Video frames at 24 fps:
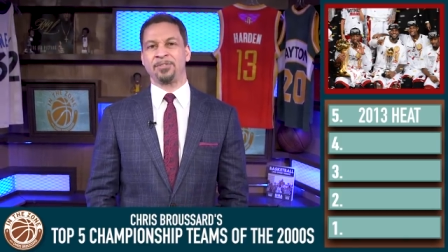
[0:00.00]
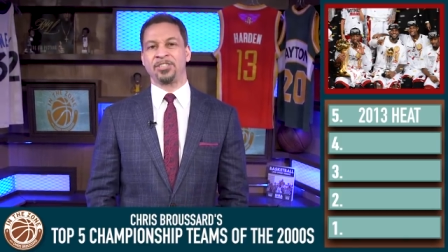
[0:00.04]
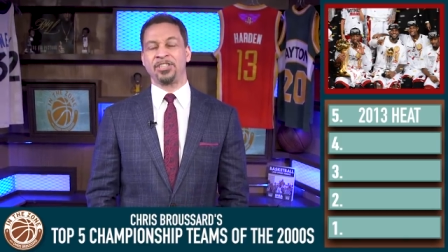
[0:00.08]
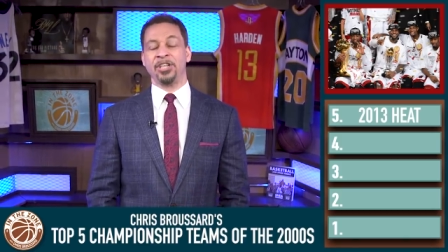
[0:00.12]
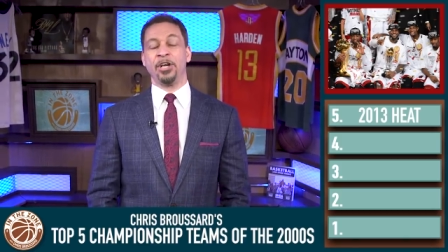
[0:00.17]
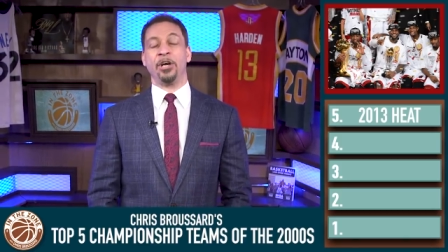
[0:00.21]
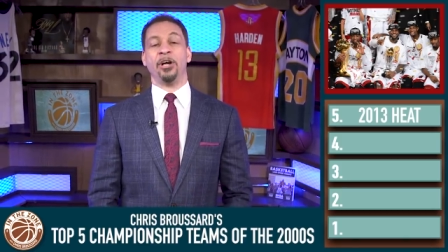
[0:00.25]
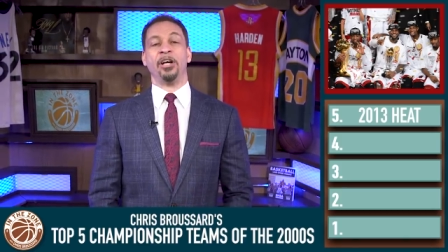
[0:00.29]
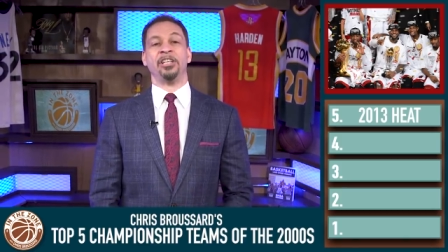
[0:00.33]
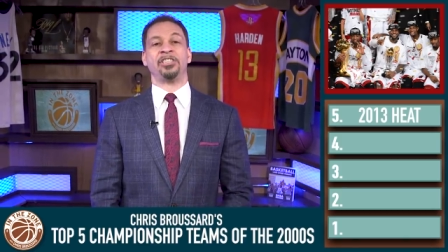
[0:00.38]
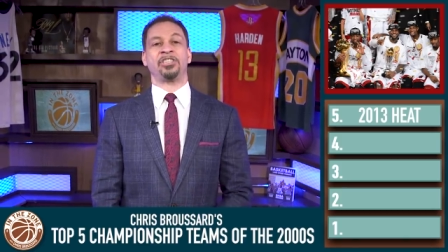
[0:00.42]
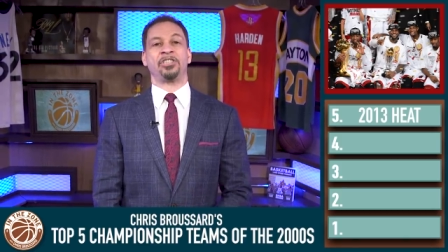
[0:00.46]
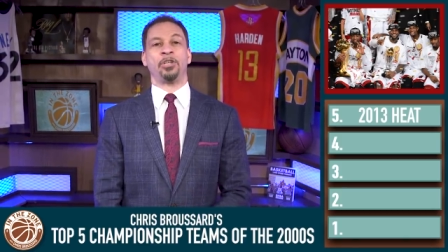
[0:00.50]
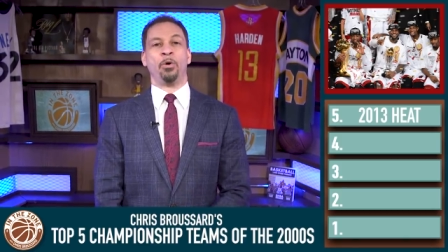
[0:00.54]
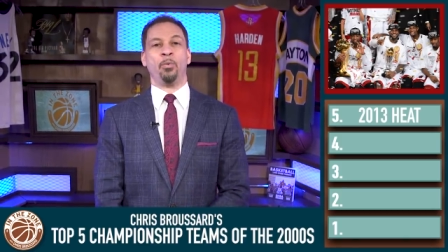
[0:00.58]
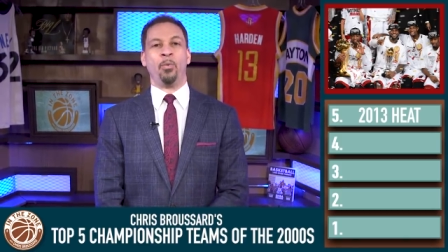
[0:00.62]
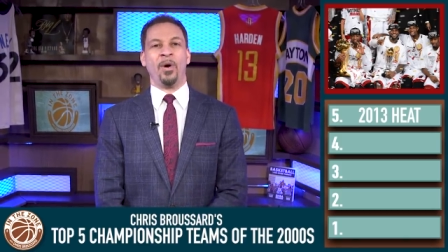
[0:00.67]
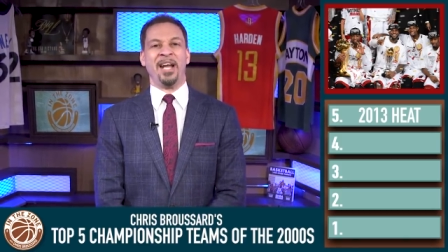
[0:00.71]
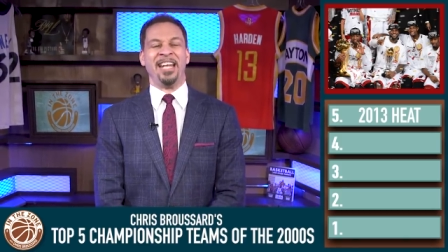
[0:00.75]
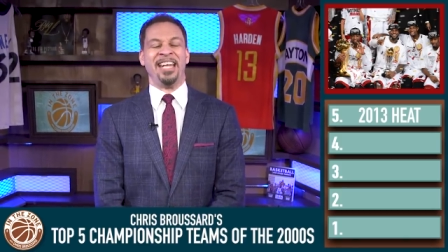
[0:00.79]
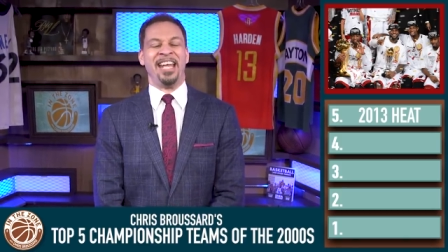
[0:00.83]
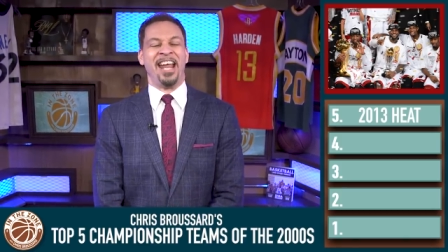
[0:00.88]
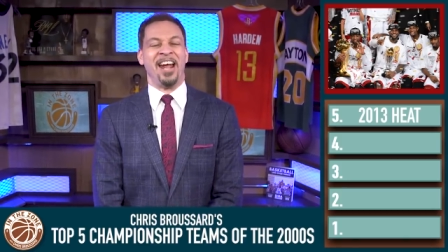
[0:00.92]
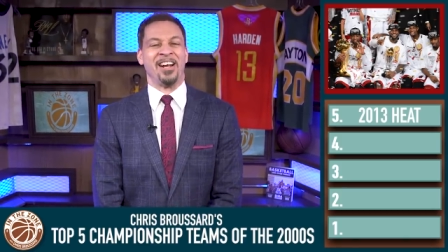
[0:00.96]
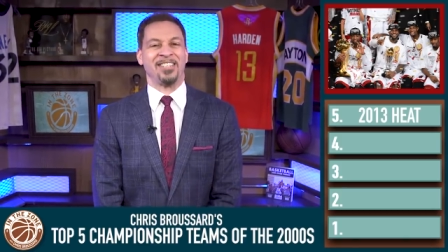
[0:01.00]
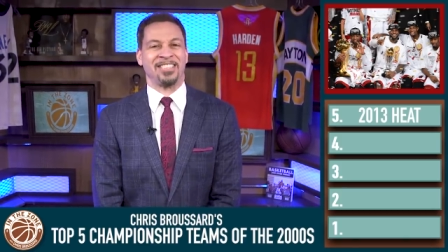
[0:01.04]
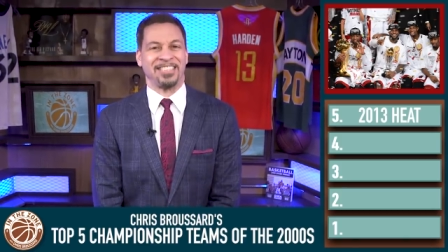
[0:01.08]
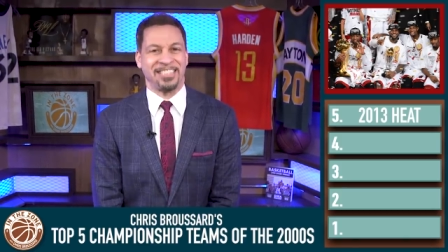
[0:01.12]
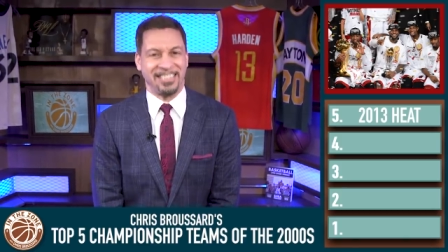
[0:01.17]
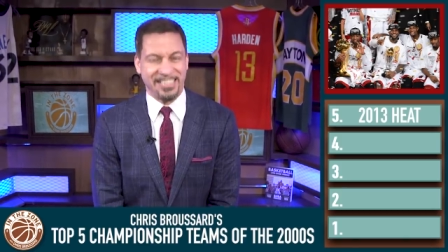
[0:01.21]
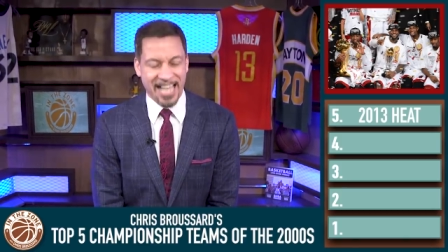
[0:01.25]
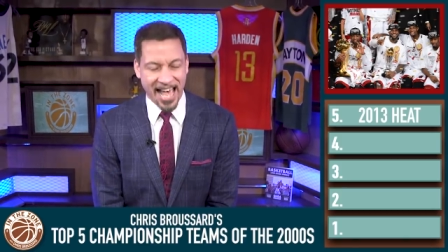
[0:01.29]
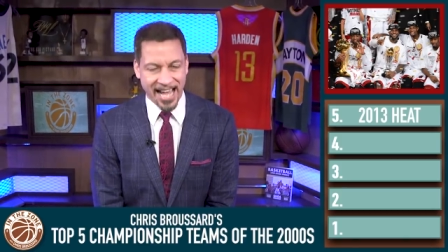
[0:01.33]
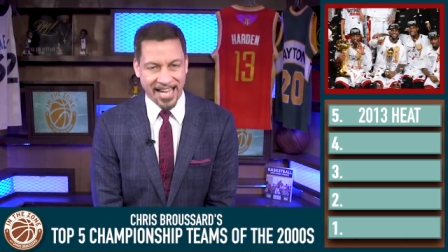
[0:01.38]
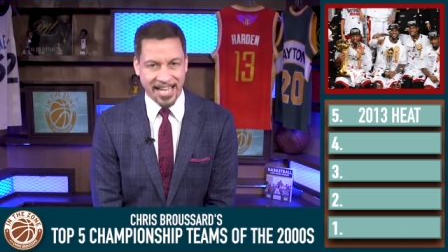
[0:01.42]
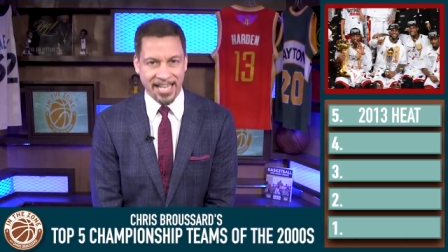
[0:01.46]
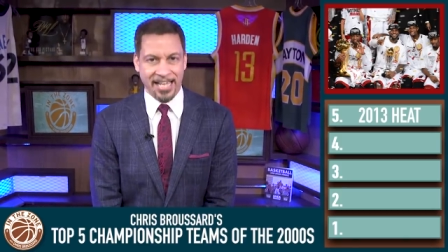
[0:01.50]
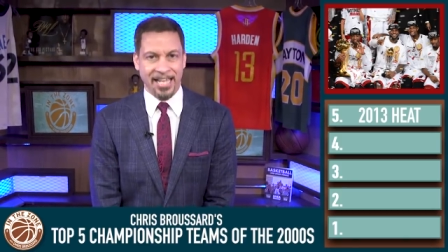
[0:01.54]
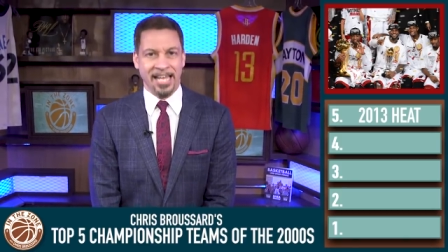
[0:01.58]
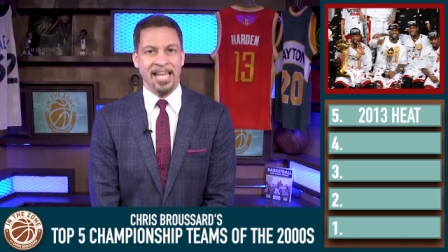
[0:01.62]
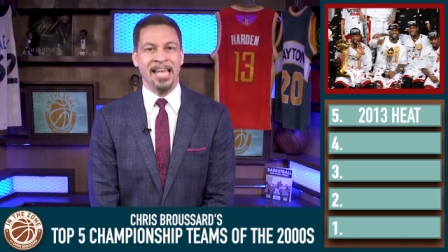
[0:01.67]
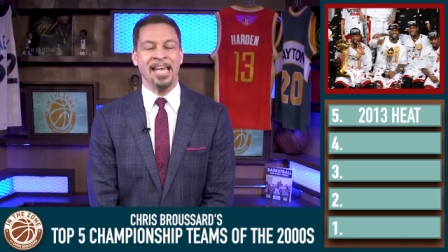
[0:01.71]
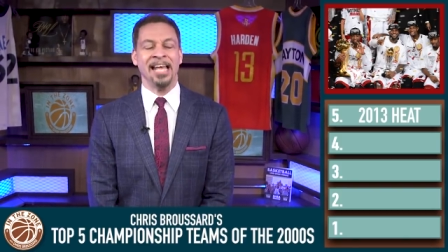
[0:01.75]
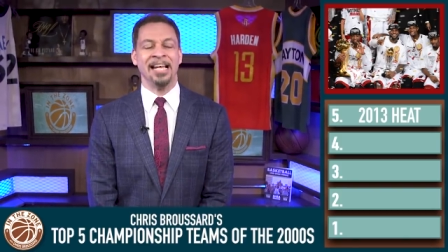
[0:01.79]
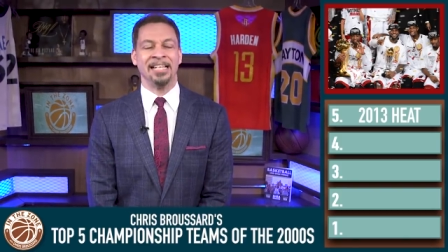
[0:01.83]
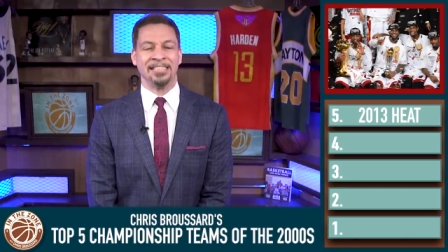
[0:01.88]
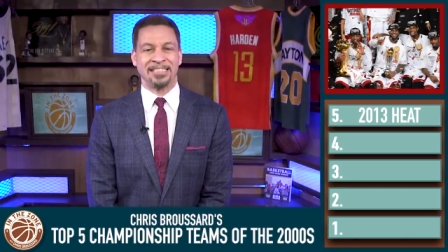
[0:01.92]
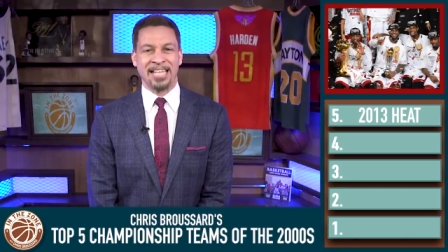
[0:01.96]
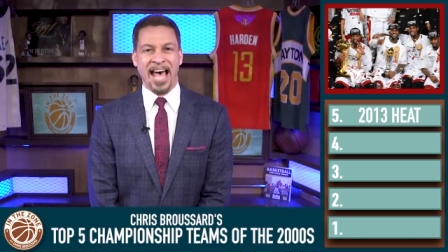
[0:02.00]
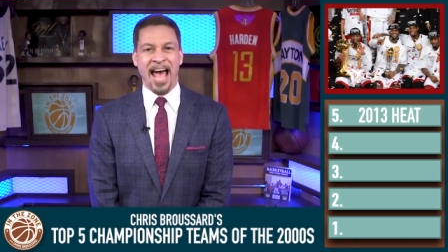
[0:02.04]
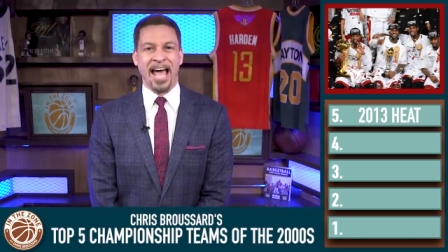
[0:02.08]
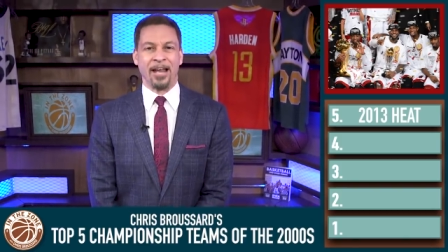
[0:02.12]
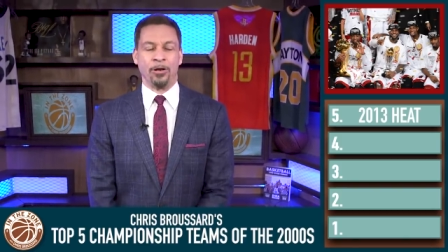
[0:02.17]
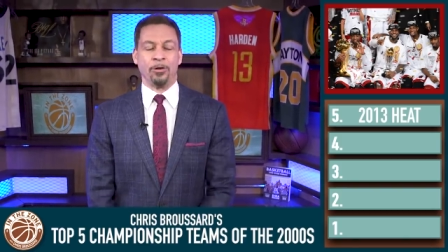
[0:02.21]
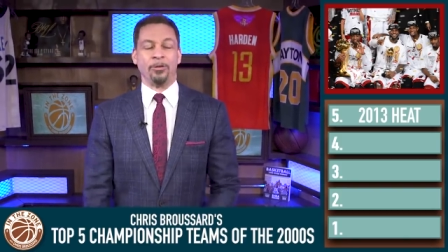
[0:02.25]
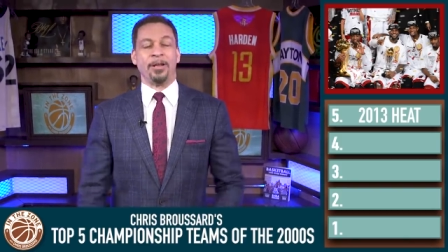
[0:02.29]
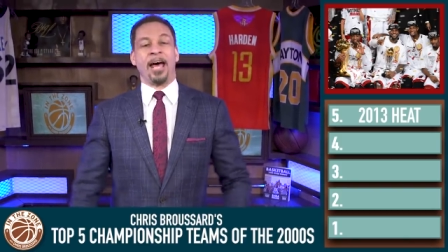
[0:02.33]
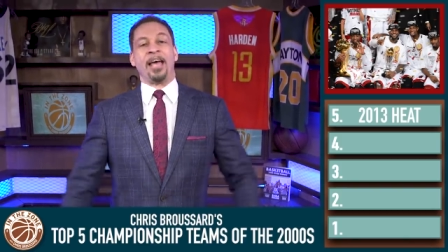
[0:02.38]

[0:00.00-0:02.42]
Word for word: series to win their second title.